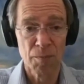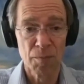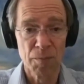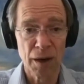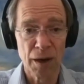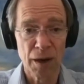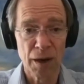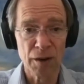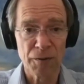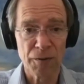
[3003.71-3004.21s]

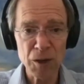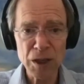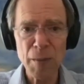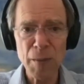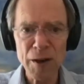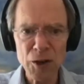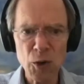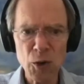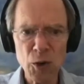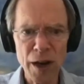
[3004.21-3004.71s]
But first
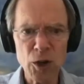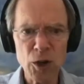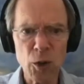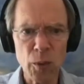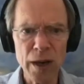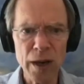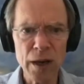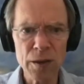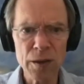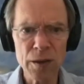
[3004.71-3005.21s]
time I tried to
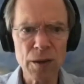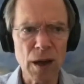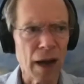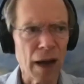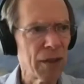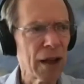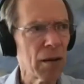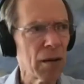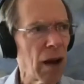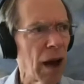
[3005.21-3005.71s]
read, I
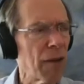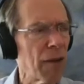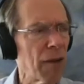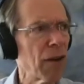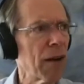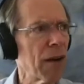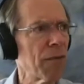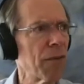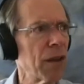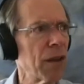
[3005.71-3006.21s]
think I
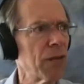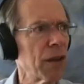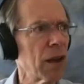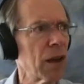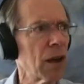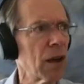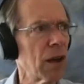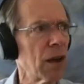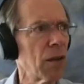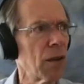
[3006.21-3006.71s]
forget if
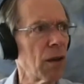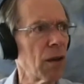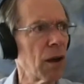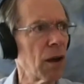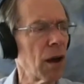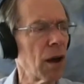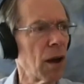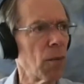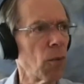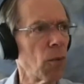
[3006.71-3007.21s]
the uh,
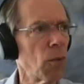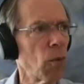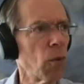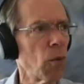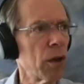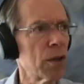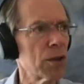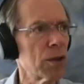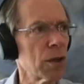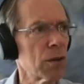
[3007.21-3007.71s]
um,
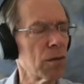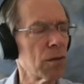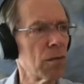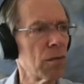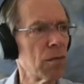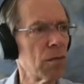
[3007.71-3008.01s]
is it